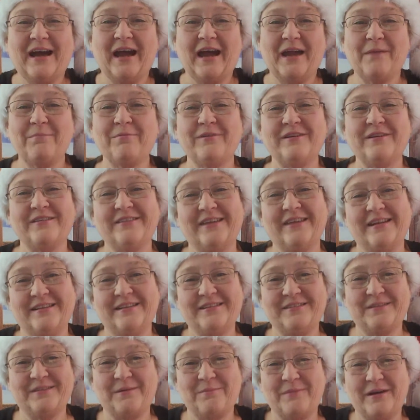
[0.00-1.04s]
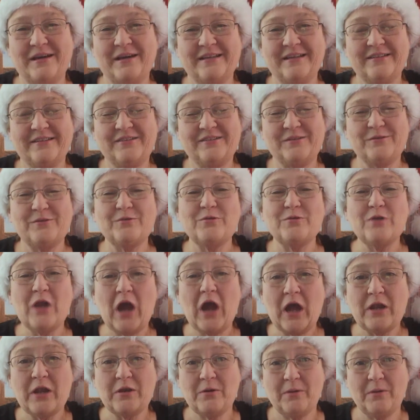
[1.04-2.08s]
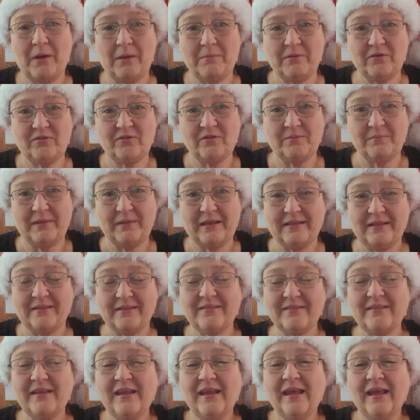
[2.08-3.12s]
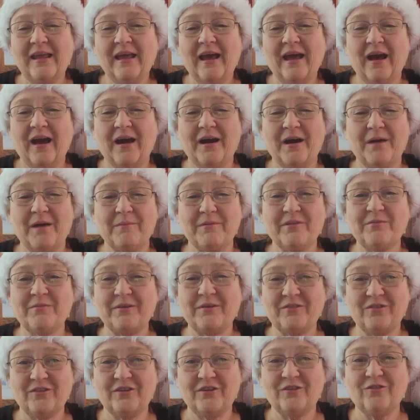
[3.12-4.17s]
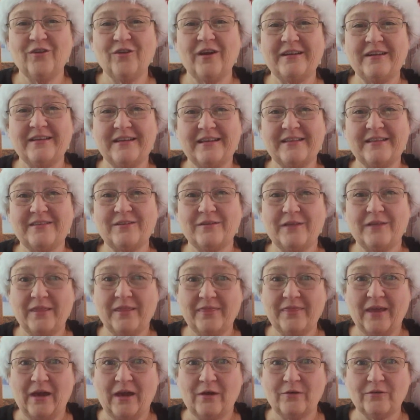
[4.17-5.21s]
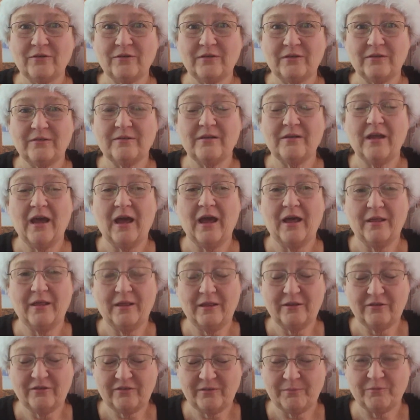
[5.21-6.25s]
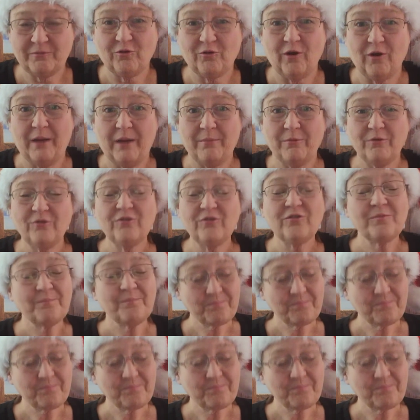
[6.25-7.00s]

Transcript: I appreciate it so much. You do not know how much it means, especially trying to get to that 1,000 subscribers.